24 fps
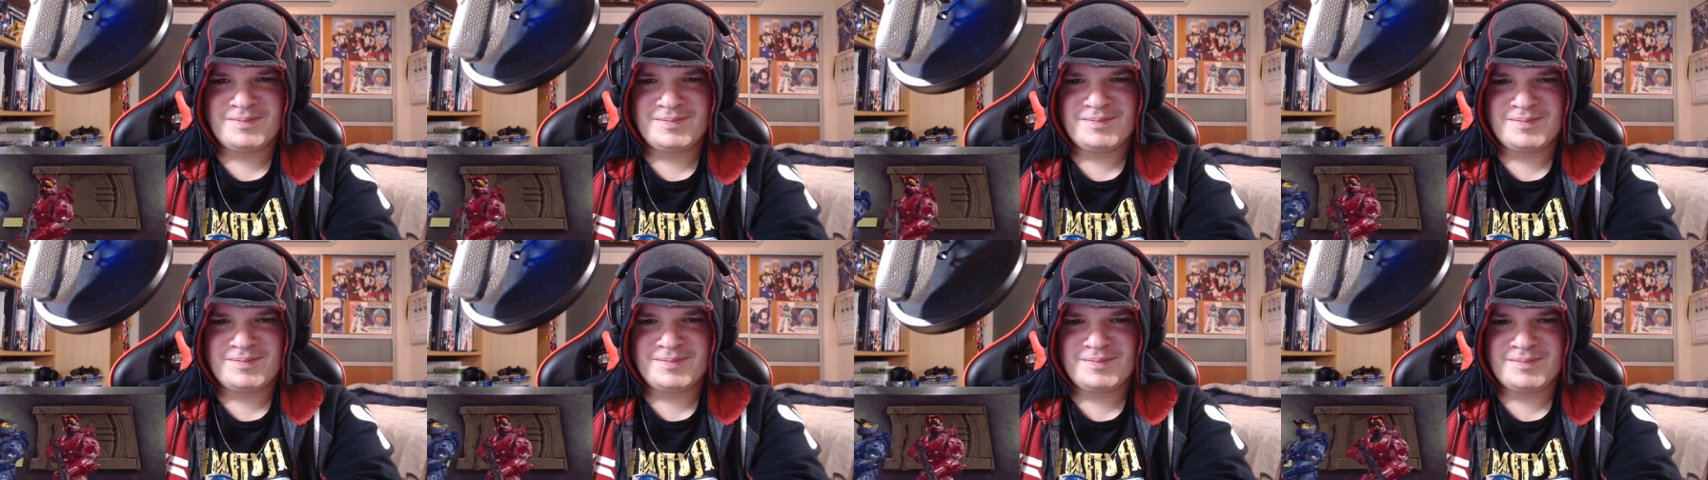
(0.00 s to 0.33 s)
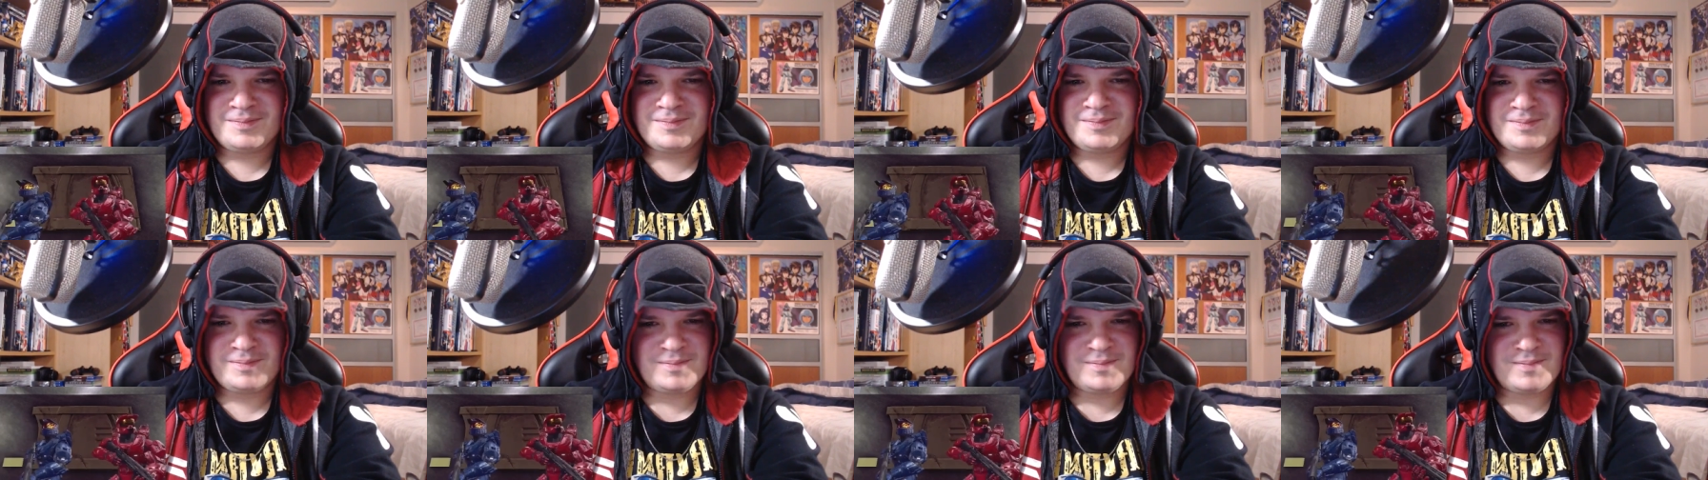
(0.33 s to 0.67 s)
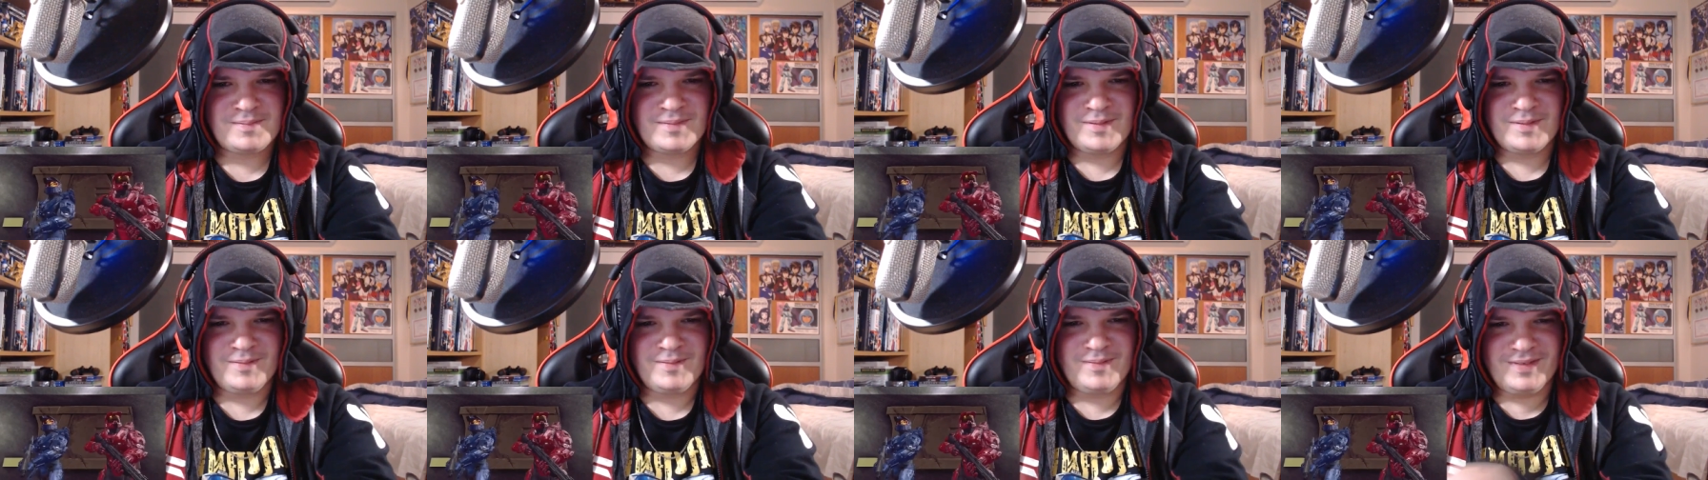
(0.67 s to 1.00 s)
In these
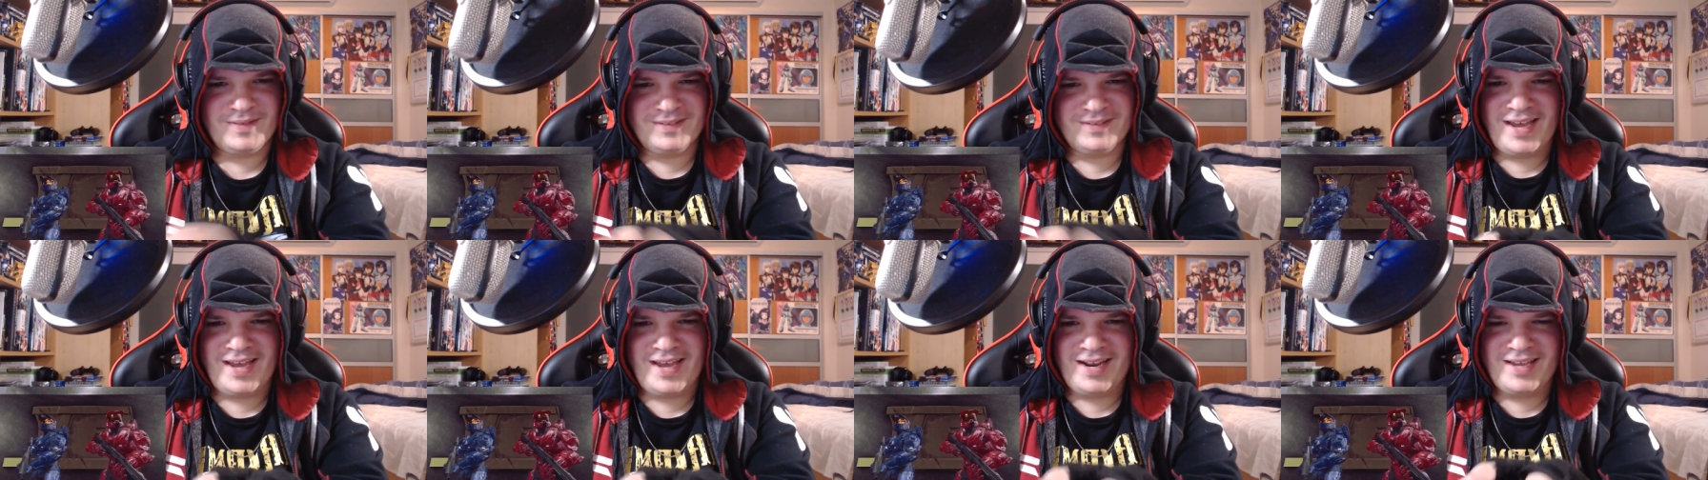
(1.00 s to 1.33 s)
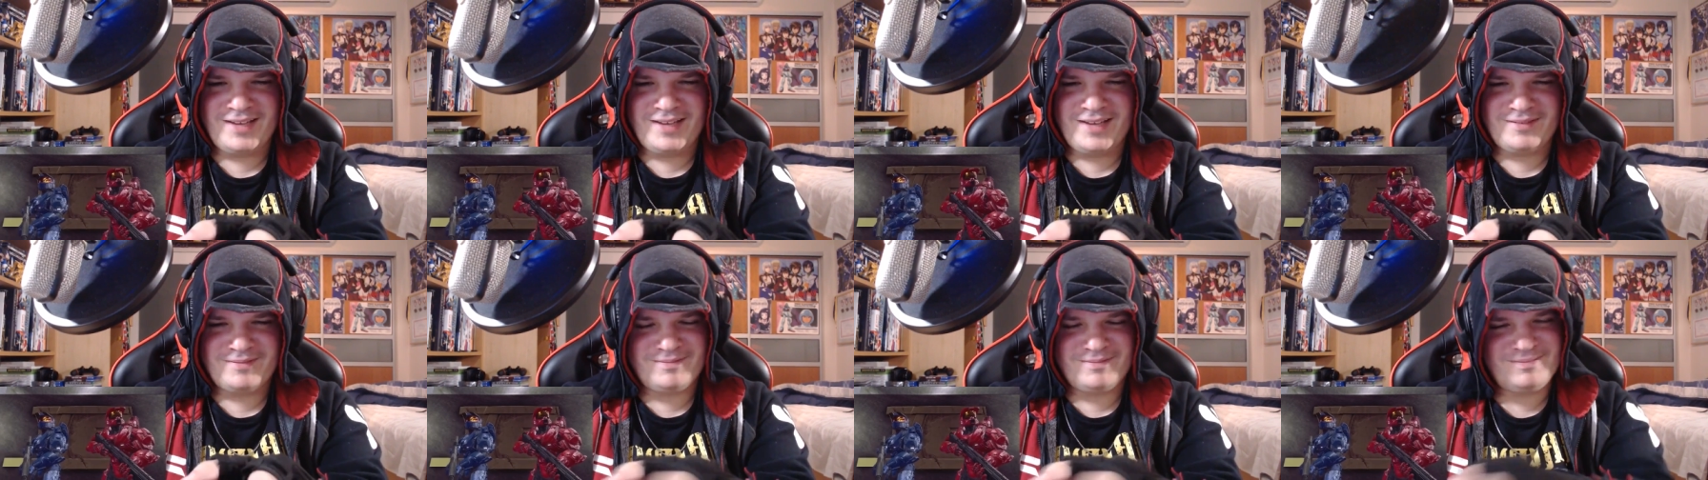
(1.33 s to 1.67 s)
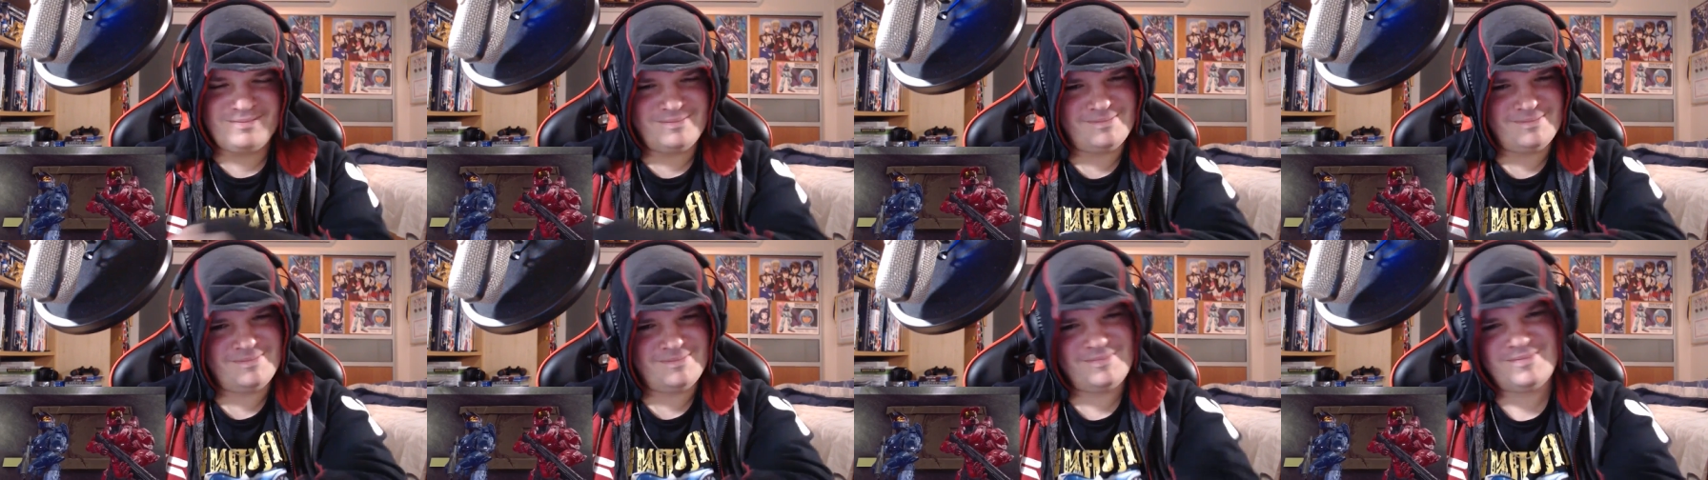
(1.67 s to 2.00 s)
kinds of a,
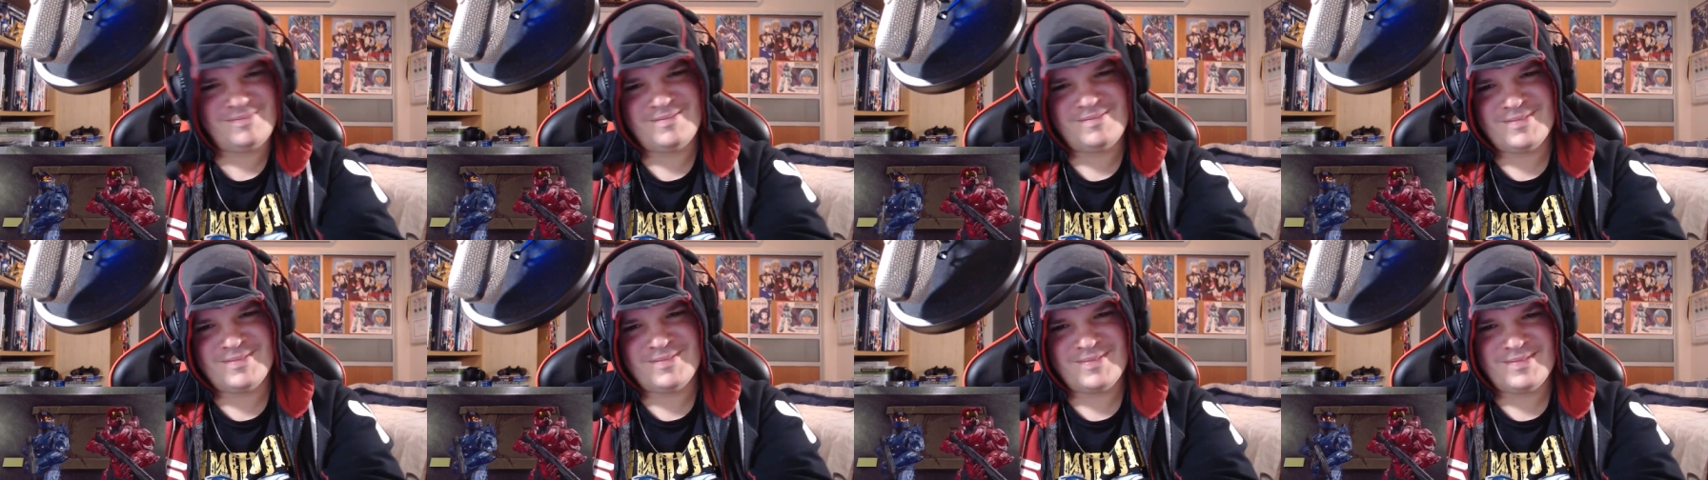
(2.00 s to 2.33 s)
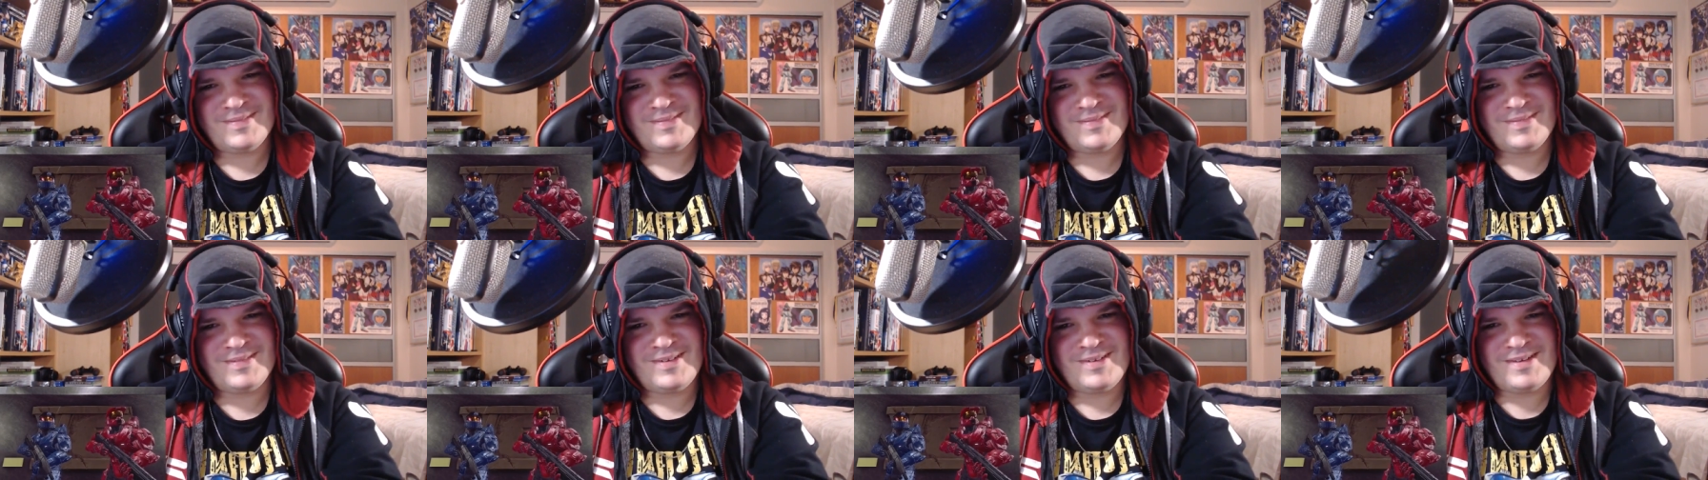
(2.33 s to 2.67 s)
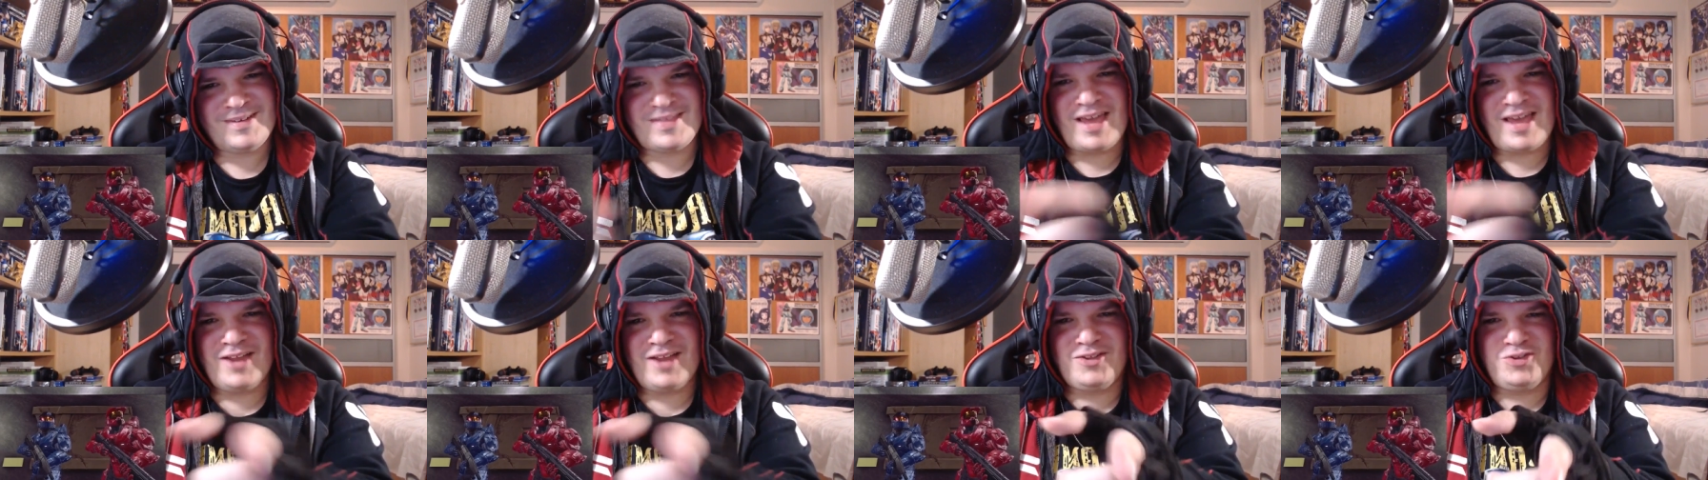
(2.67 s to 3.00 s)
situations, you must is
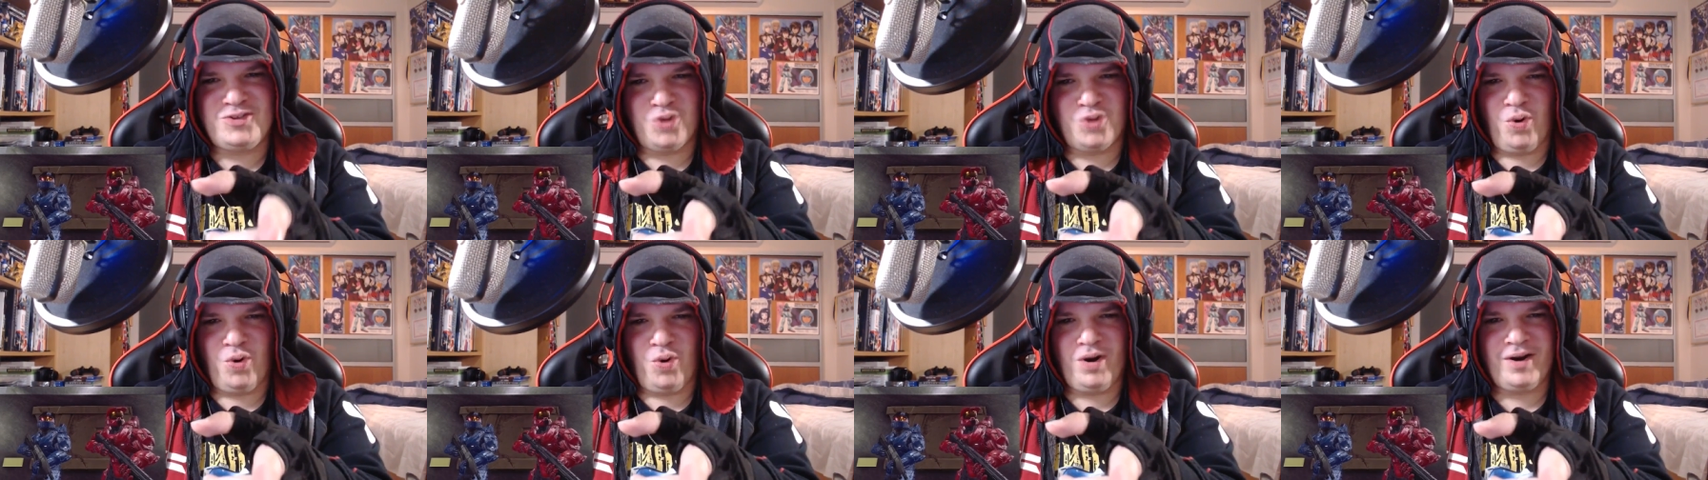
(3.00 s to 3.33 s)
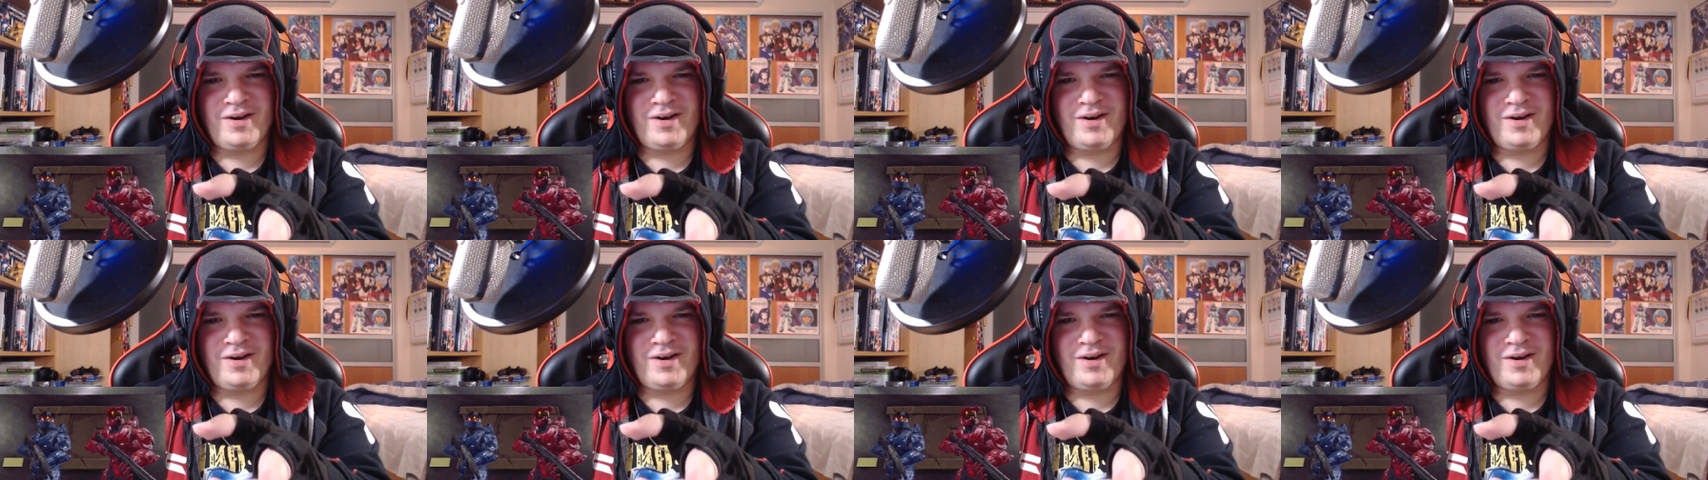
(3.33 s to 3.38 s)
always that door?